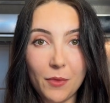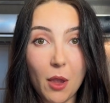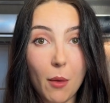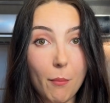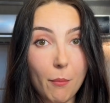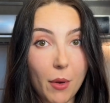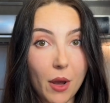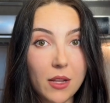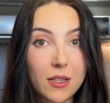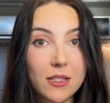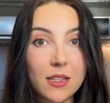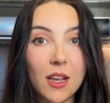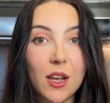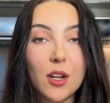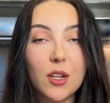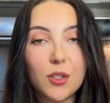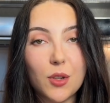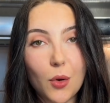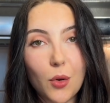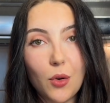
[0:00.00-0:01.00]
but
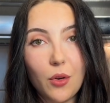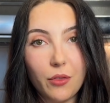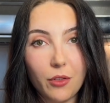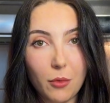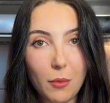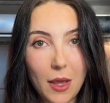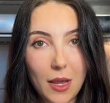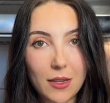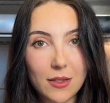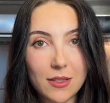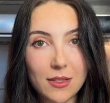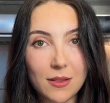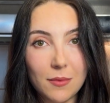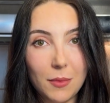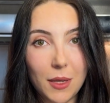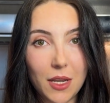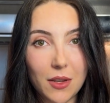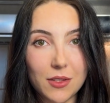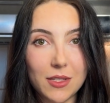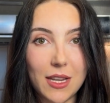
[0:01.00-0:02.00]
don't overmix
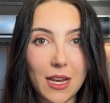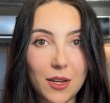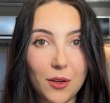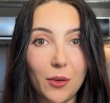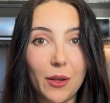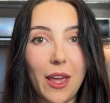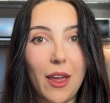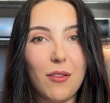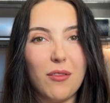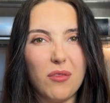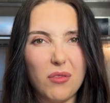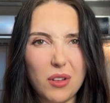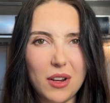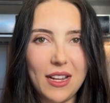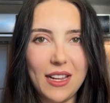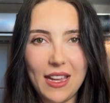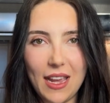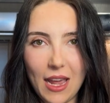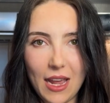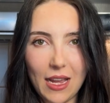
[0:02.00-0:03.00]
because then you'll get
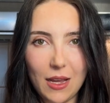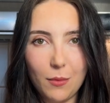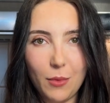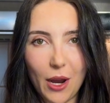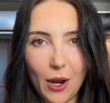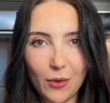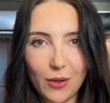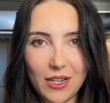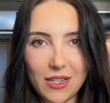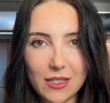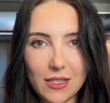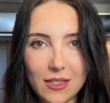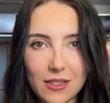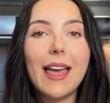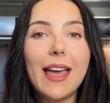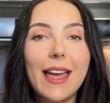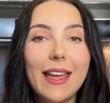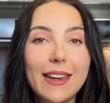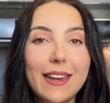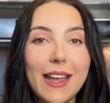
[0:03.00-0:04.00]
really cakey brownies.
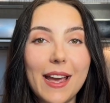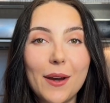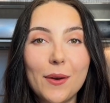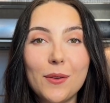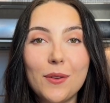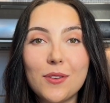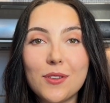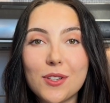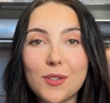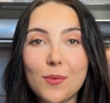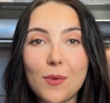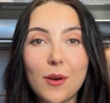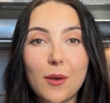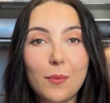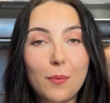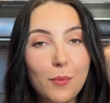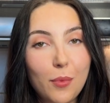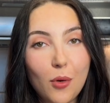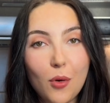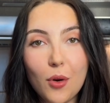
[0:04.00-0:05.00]
And now you just want to
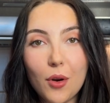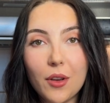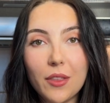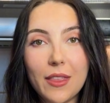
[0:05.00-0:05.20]
pour